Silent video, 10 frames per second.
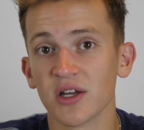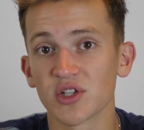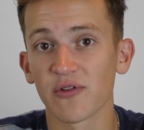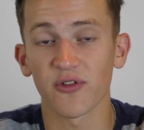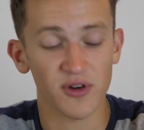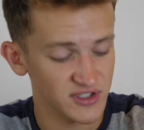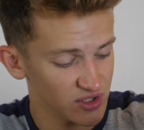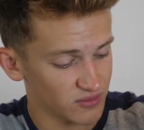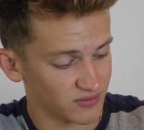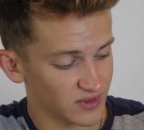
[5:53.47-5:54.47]
So for a
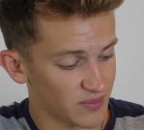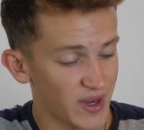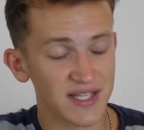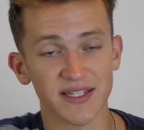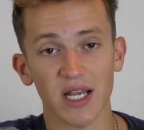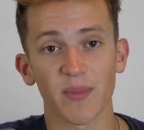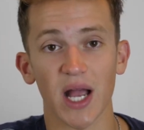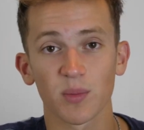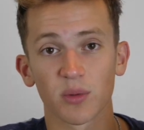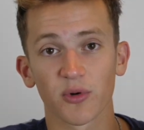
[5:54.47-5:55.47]
student, the baseline
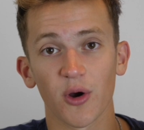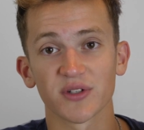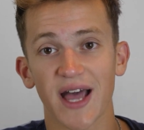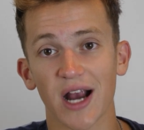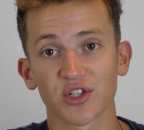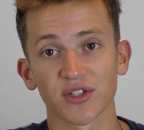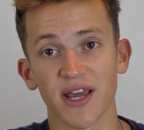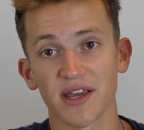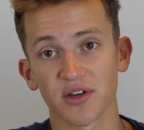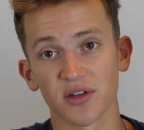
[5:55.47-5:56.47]
MacBook Pro is actually
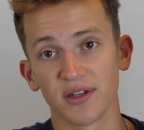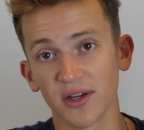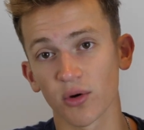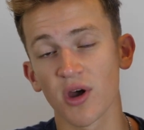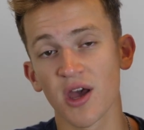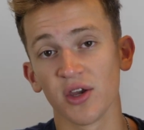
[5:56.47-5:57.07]
a good deal.